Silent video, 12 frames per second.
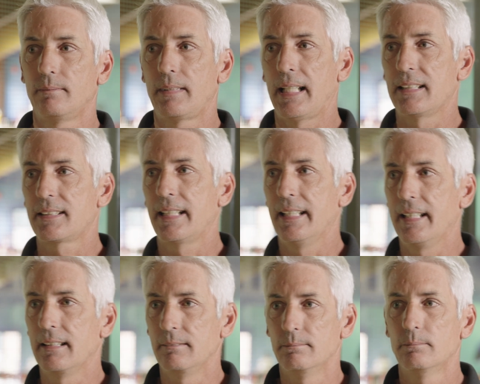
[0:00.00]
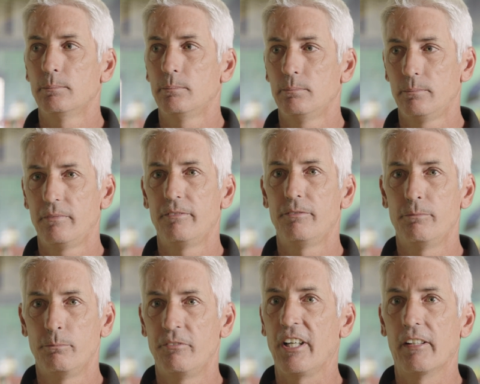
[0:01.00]
that's getting
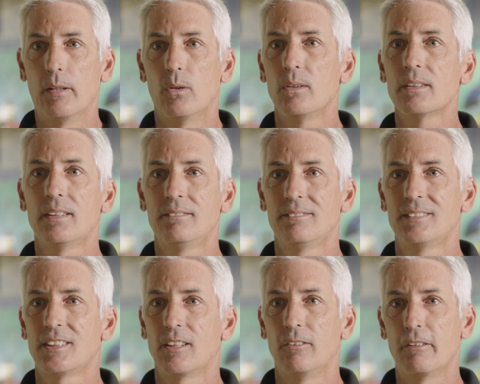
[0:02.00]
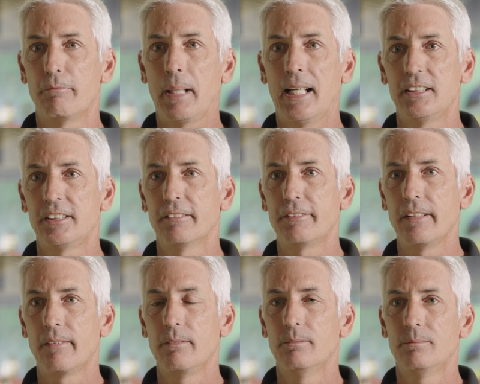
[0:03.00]
very old. So we patched a
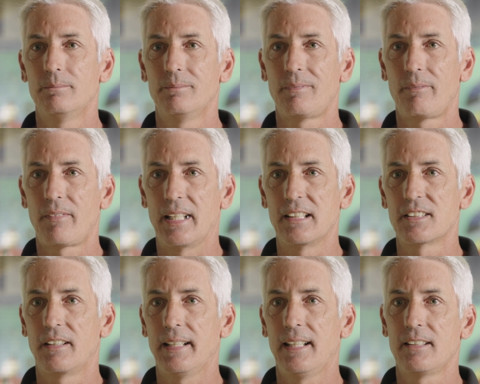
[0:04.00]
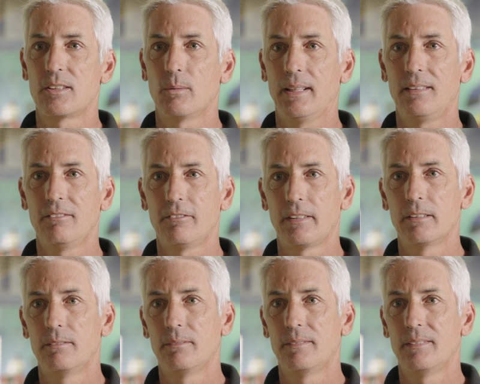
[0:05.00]
few things on that as well, the
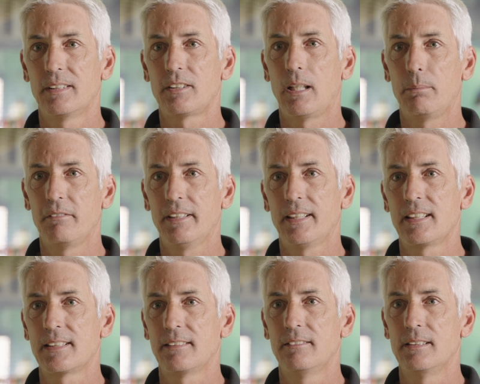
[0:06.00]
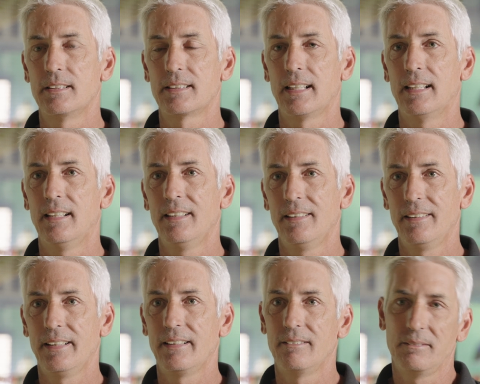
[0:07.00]
top of it, because
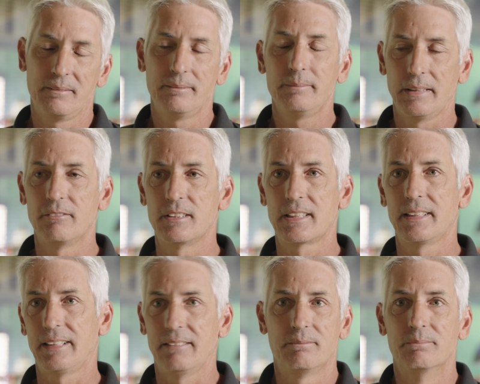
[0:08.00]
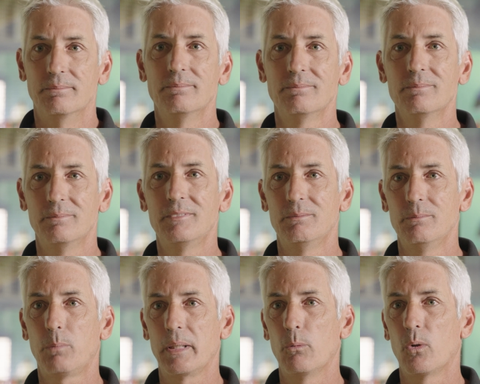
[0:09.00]
it was getting
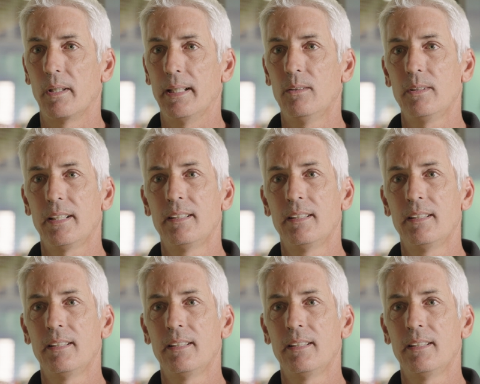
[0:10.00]
pretty worn out.